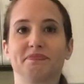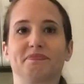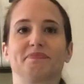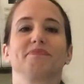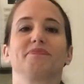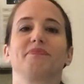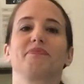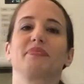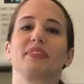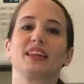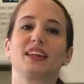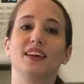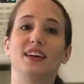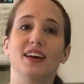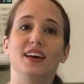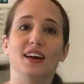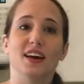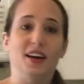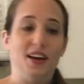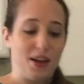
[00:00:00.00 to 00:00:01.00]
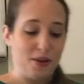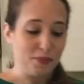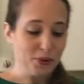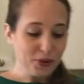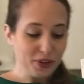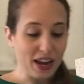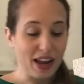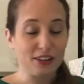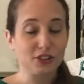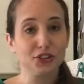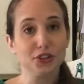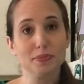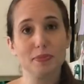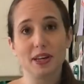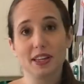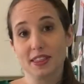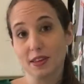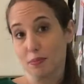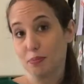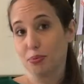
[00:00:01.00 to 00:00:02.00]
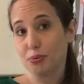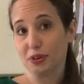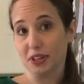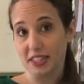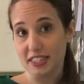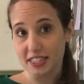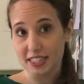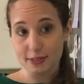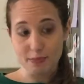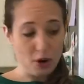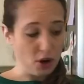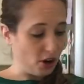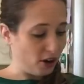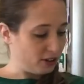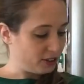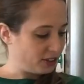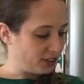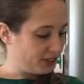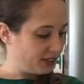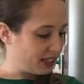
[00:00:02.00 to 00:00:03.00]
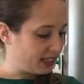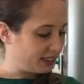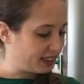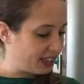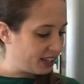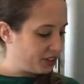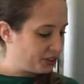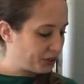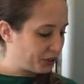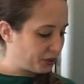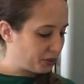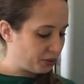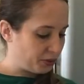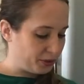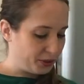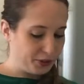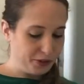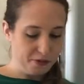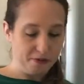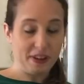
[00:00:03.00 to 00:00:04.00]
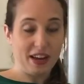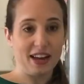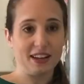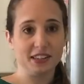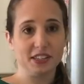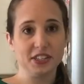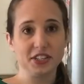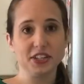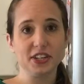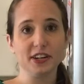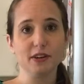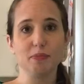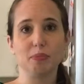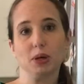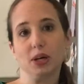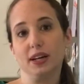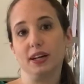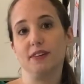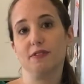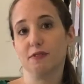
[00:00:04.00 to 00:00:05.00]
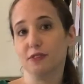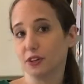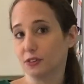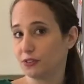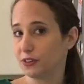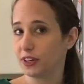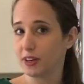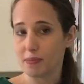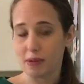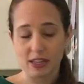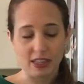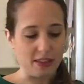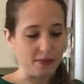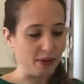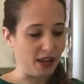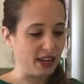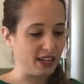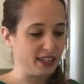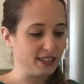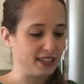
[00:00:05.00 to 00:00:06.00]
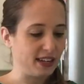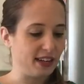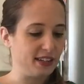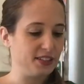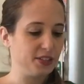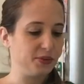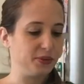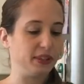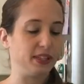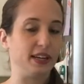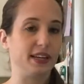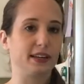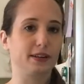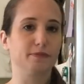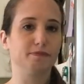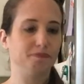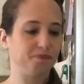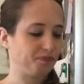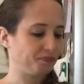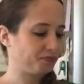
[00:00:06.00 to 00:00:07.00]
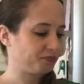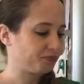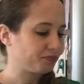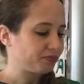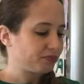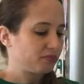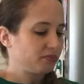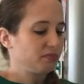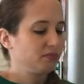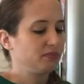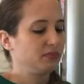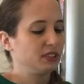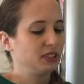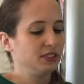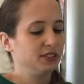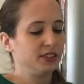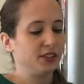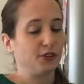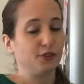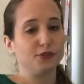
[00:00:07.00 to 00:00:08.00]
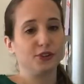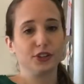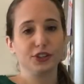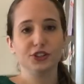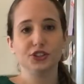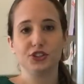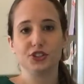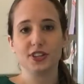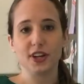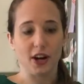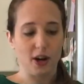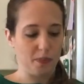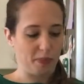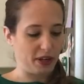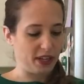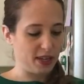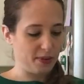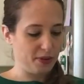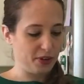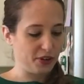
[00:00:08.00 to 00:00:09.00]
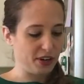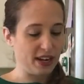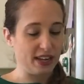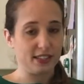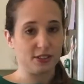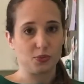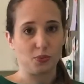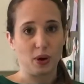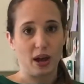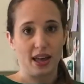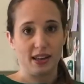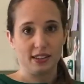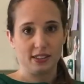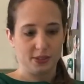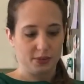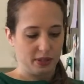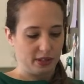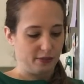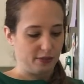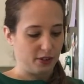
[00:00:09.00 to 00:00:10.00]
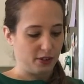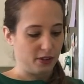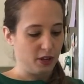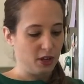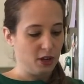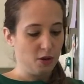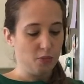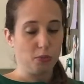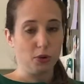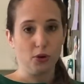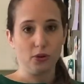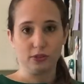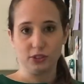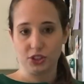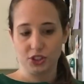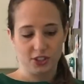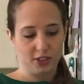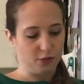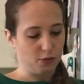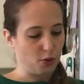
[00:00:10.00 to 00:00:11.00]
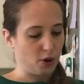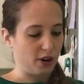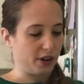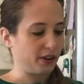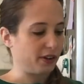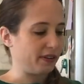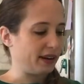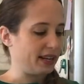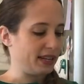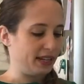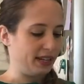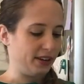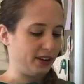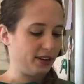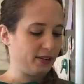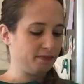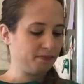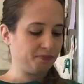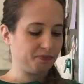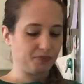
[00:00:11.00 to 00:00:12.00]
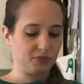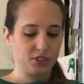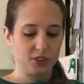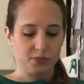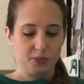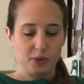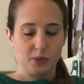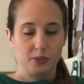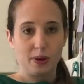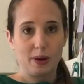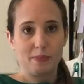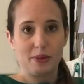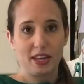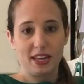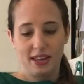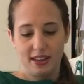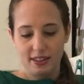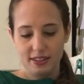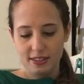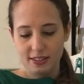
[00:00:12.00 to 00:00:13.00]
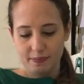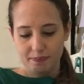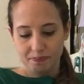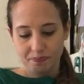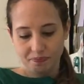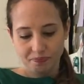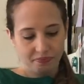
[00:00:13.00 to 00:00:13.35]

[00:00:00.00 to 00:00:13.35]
I'm going to actually make them pretty small so that they cook through faster, but feel free to make them any size you would like. So first you start by keeping your hands wet. So we have a bowl just of water right here. I wet my hands.